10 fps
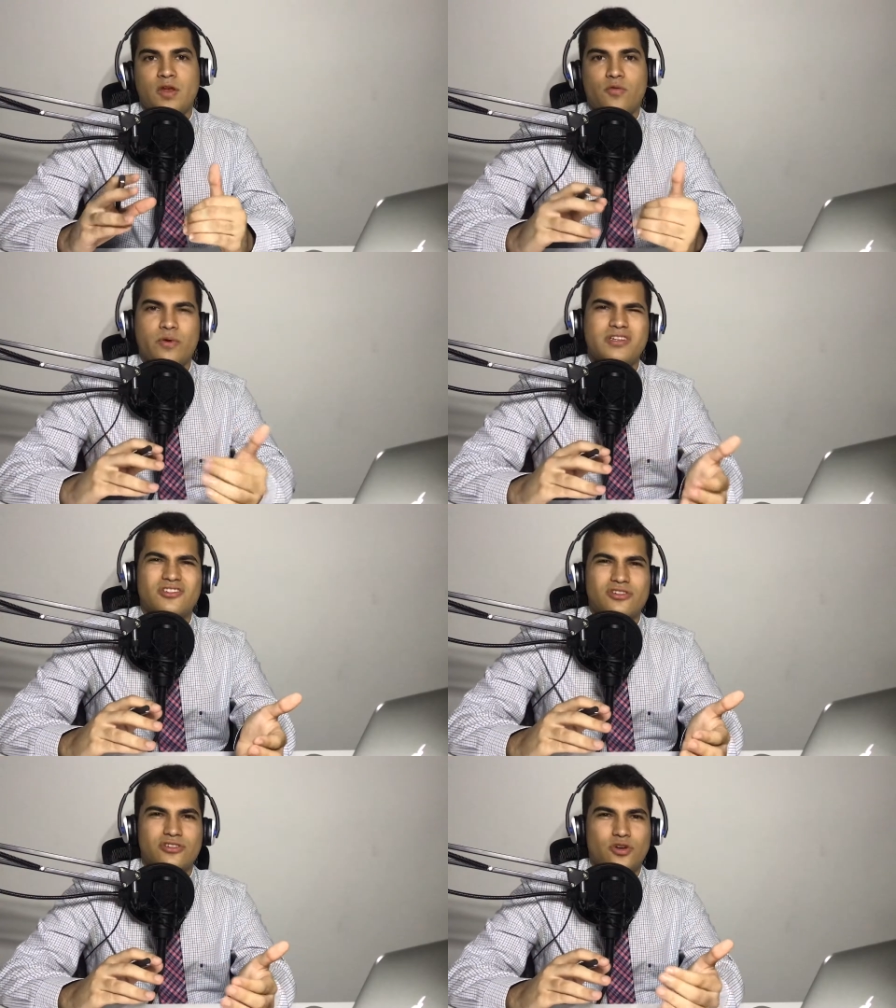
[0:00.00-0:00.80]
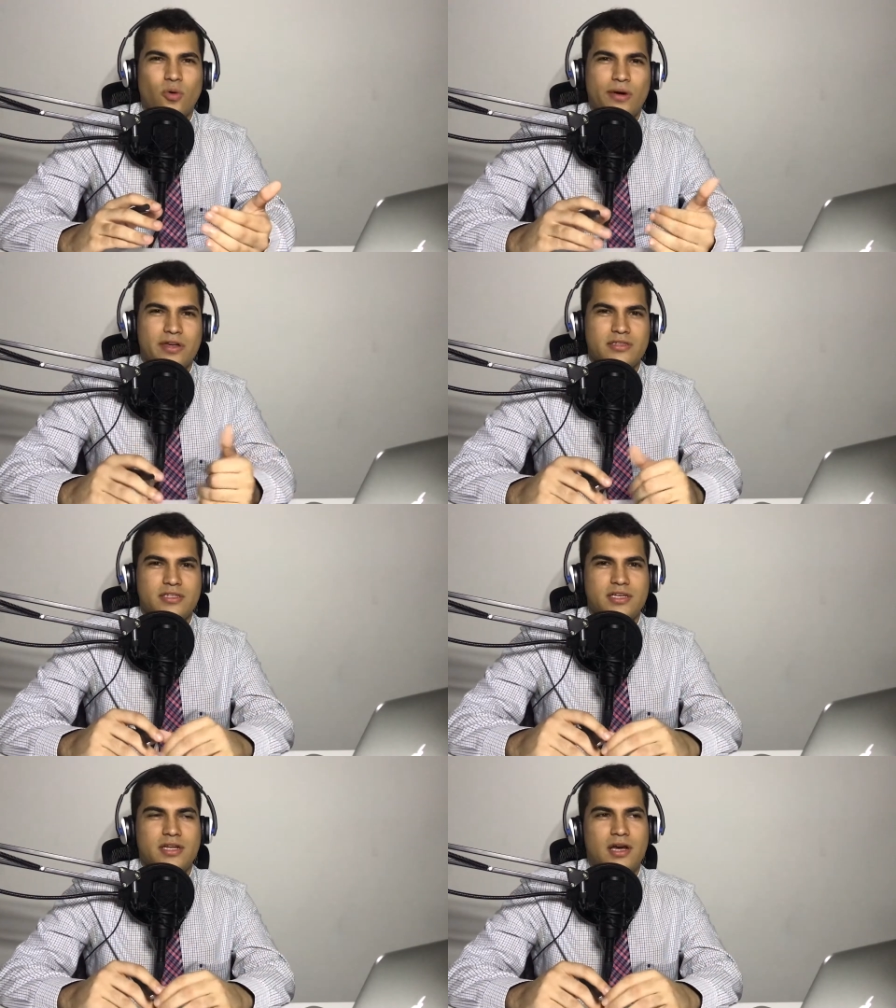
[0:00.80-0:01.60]
research
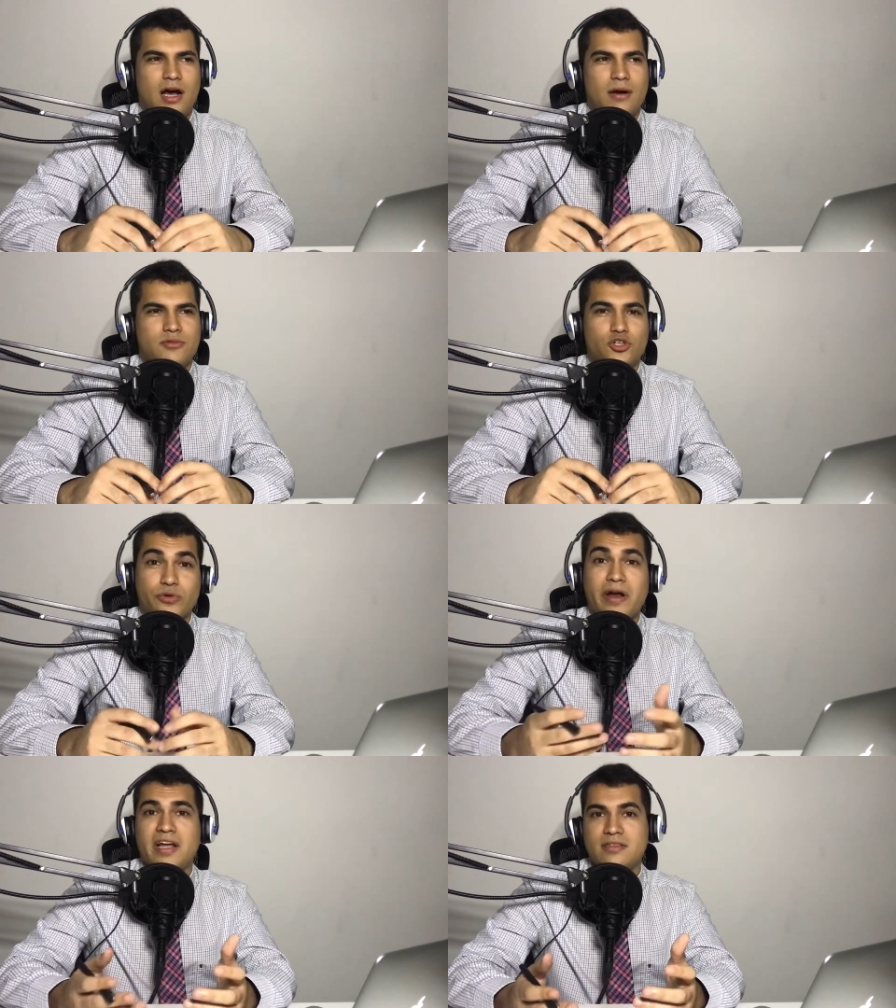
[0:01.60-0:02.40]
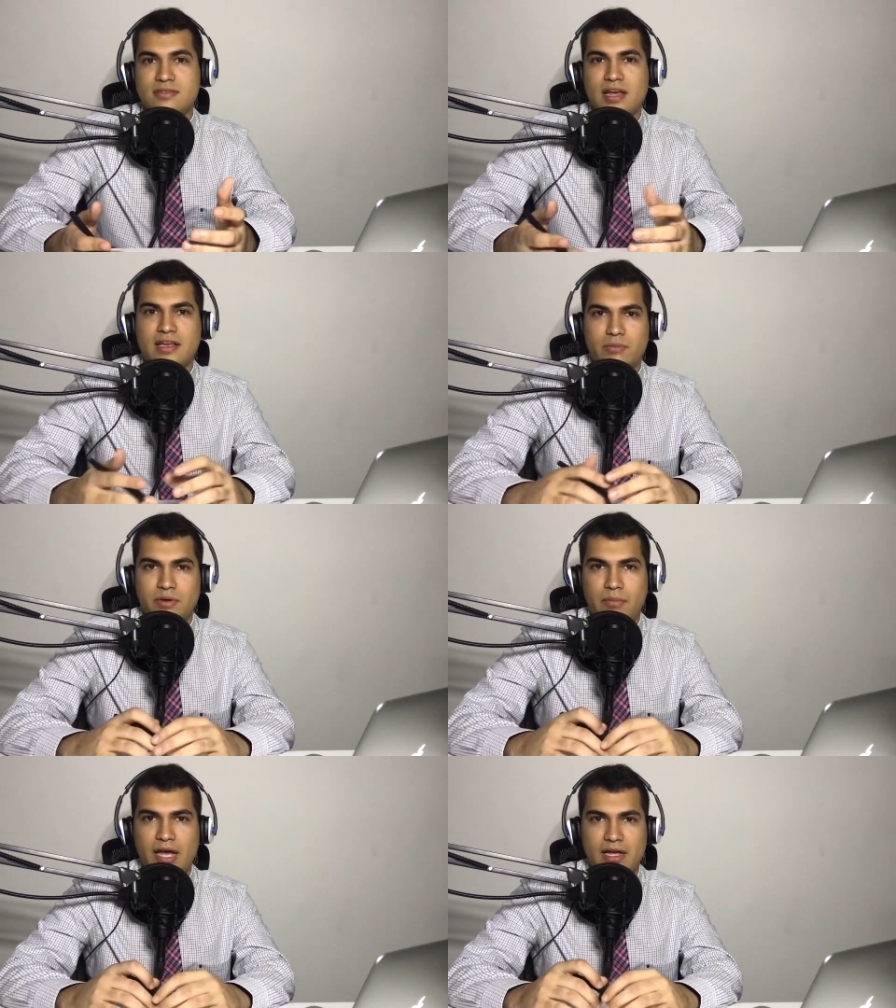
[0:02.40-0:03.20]
oriented trades that can be
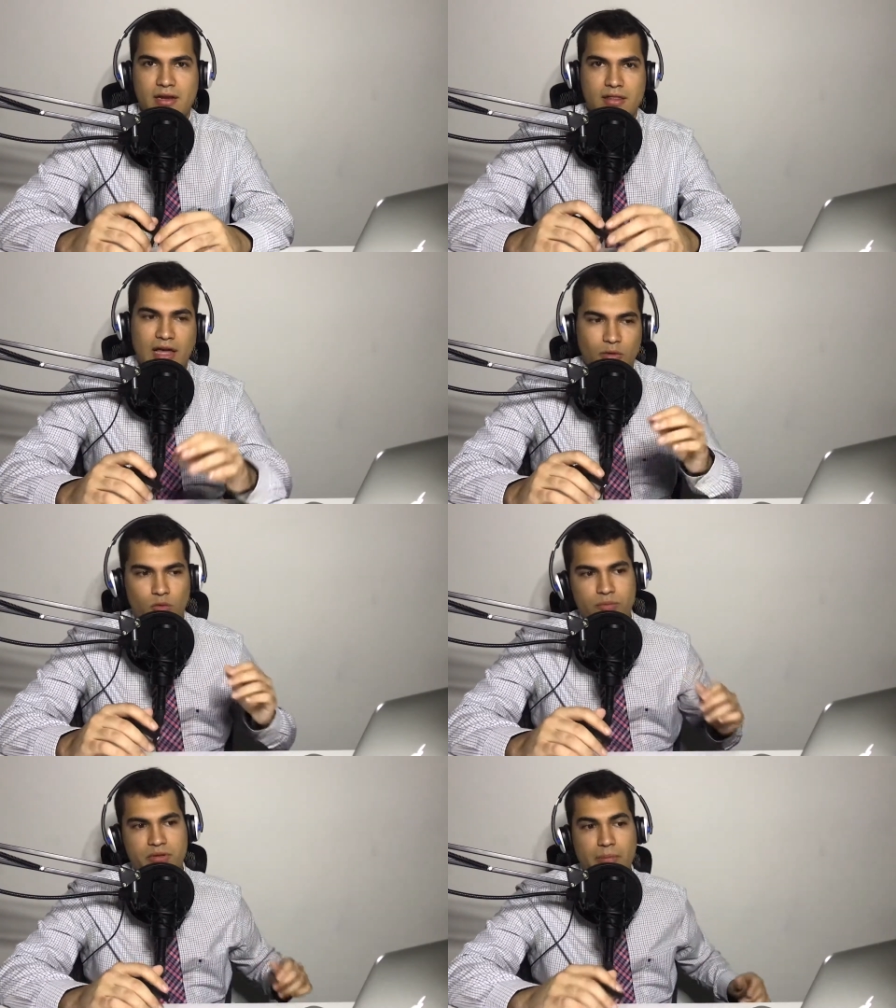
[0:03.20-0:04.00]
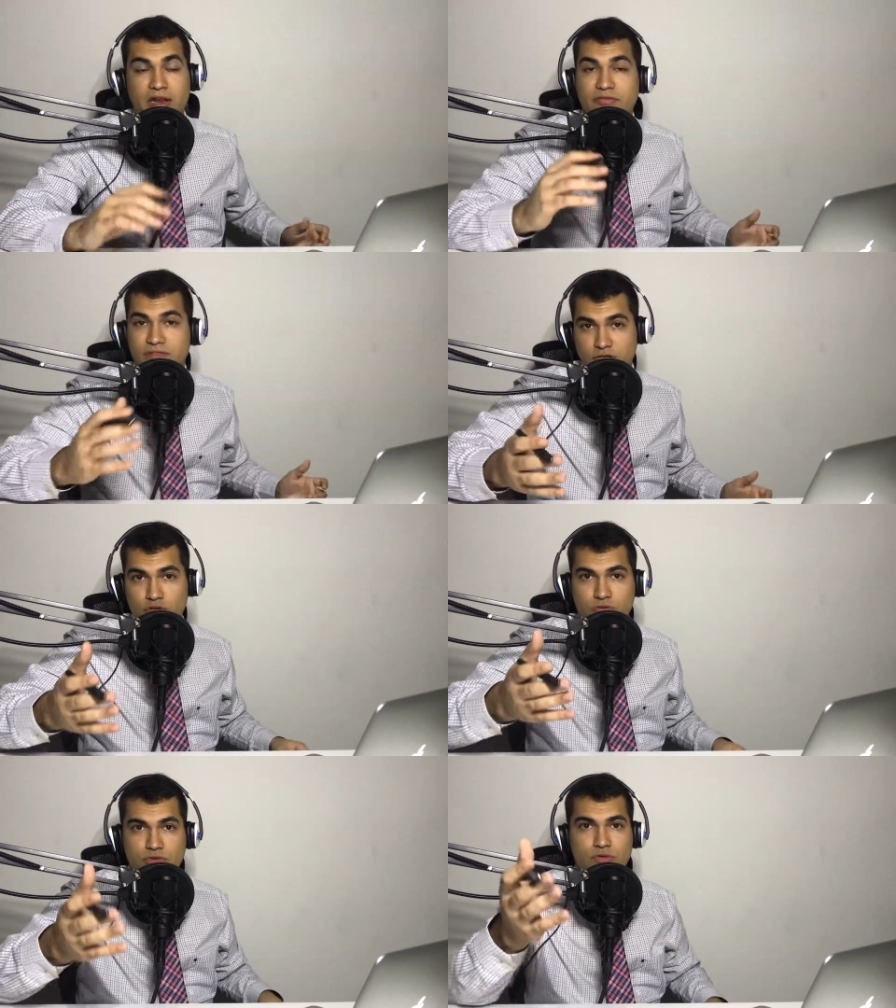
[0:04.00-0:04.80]
made that will be
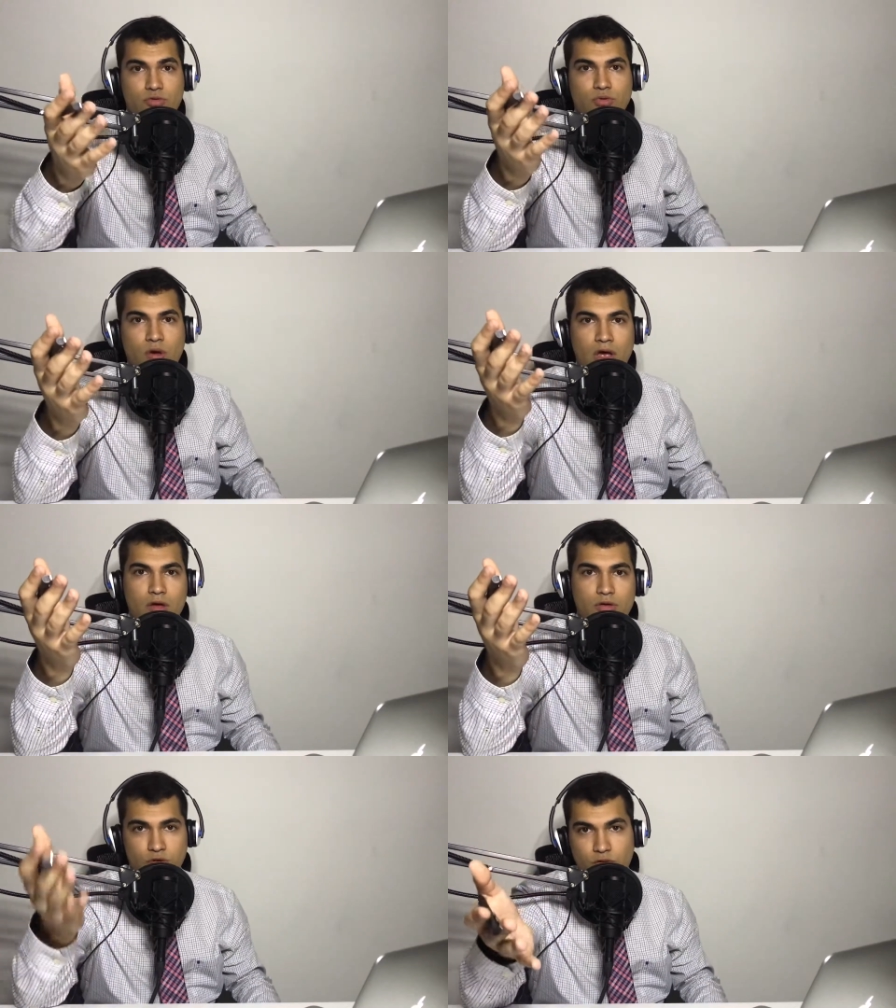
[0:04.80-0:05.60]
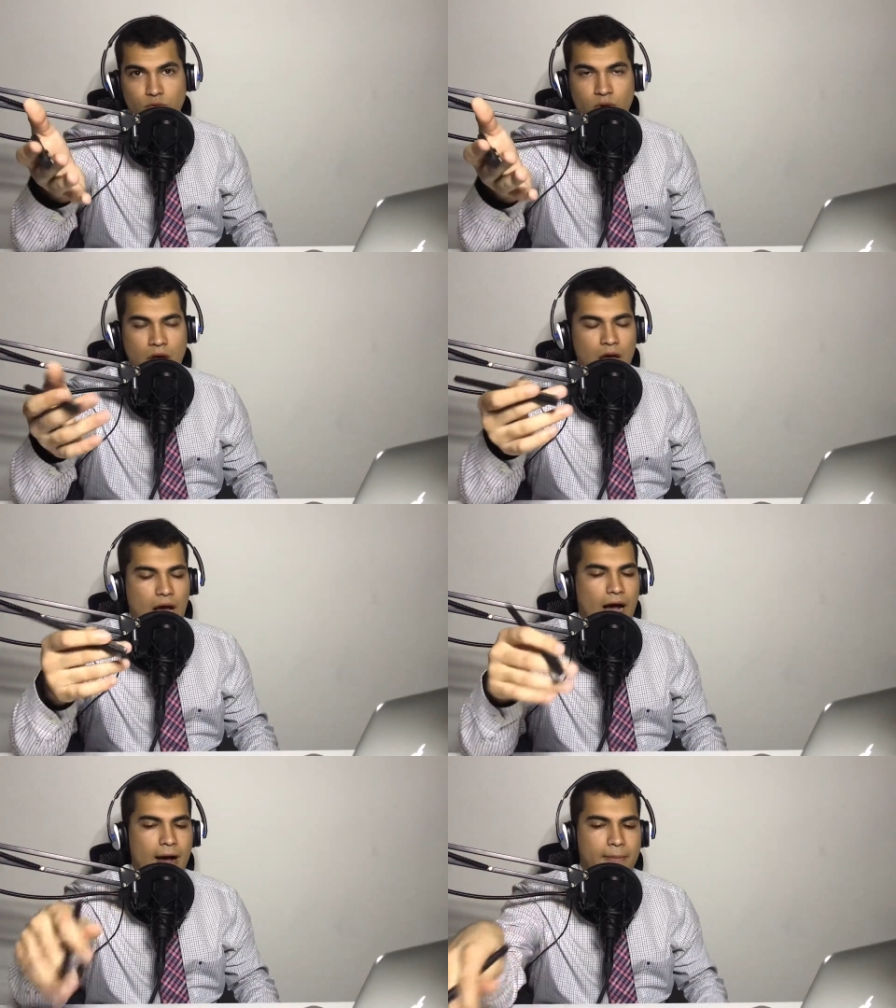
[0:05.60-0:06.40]
beneficial to you.
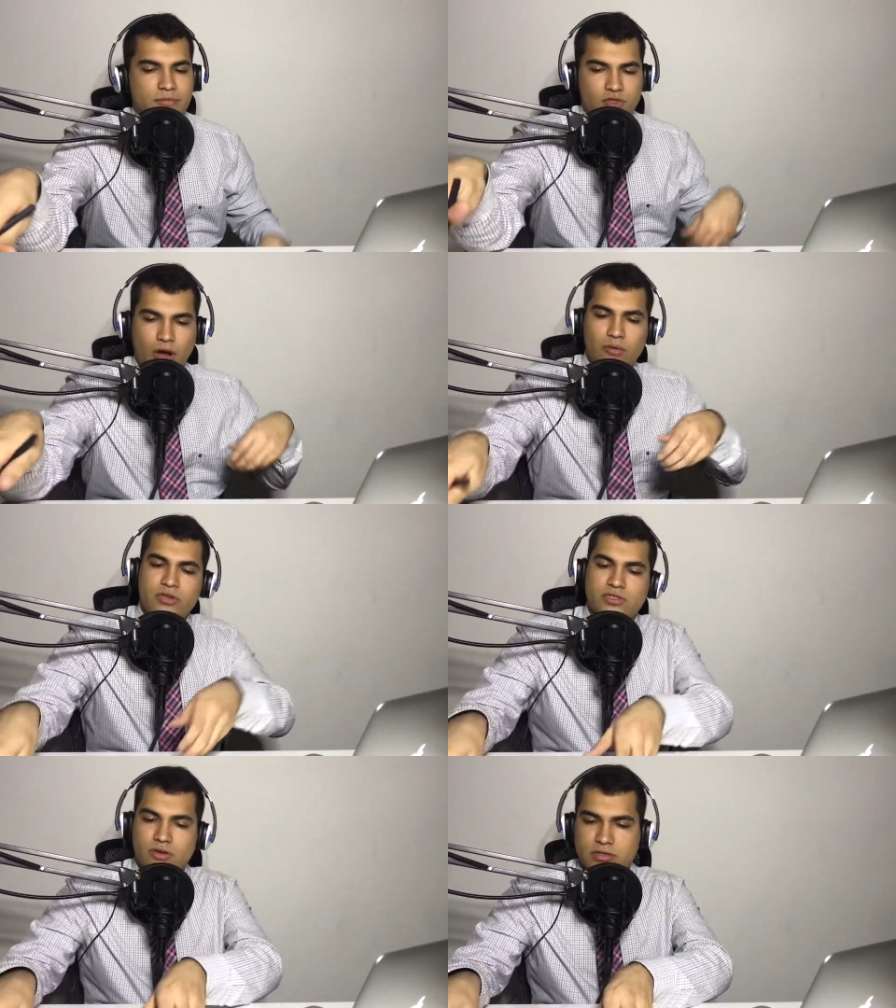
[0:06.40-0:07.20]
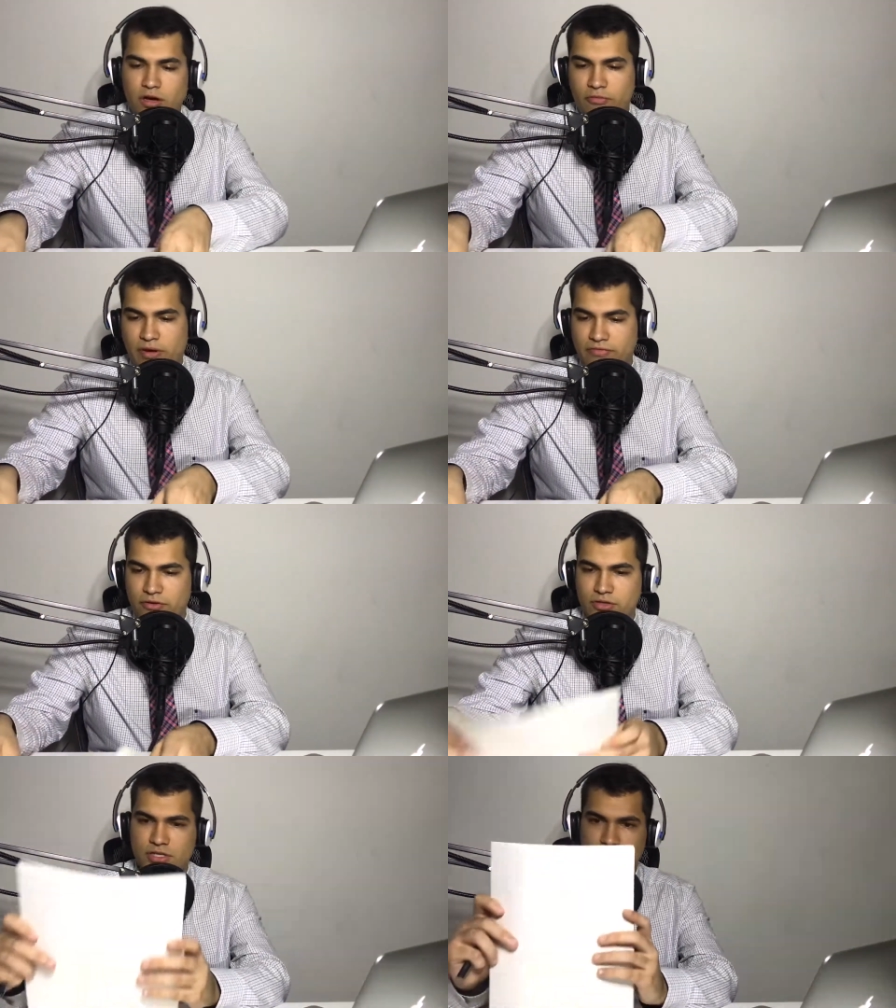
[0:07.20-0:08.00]
So I want to start us off by
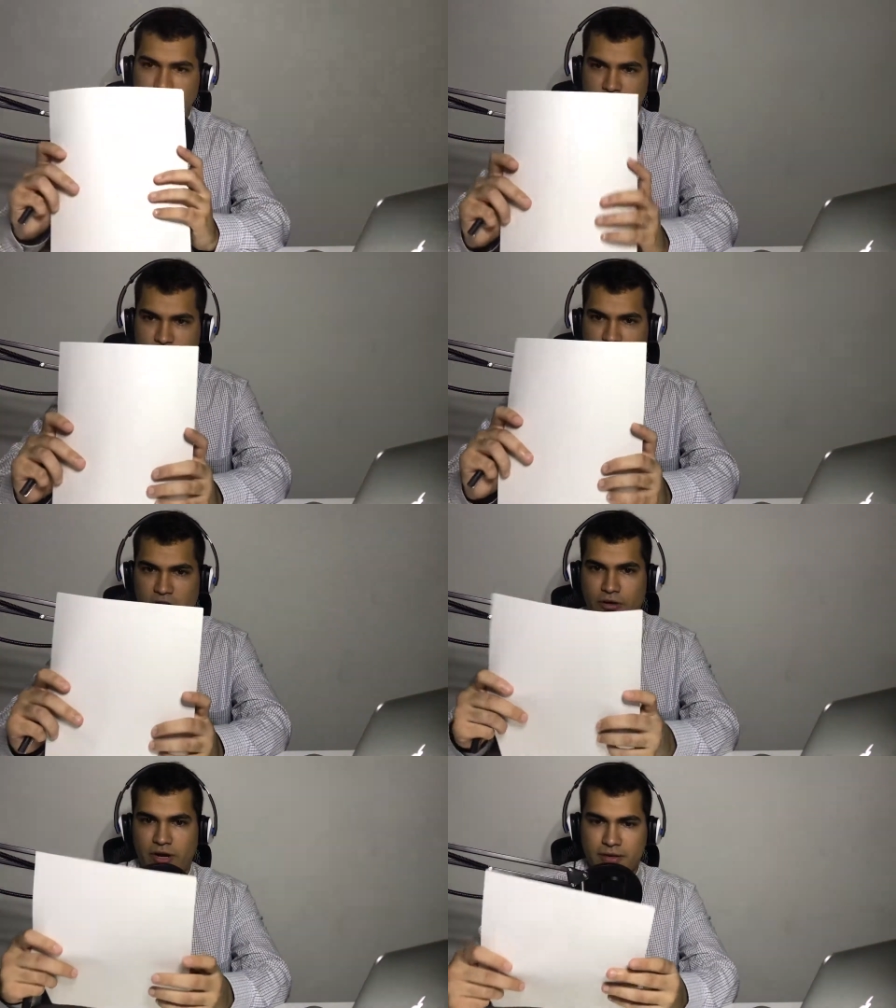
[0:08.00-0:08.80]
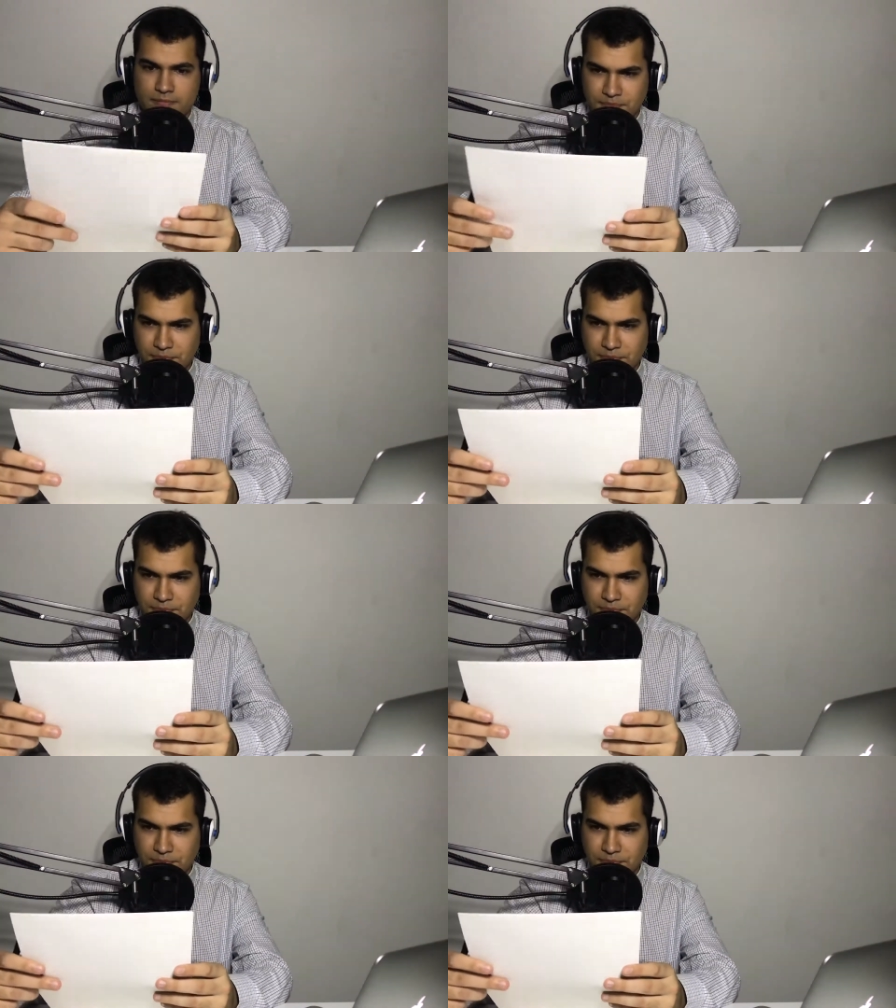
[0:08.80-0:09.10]
first sharing,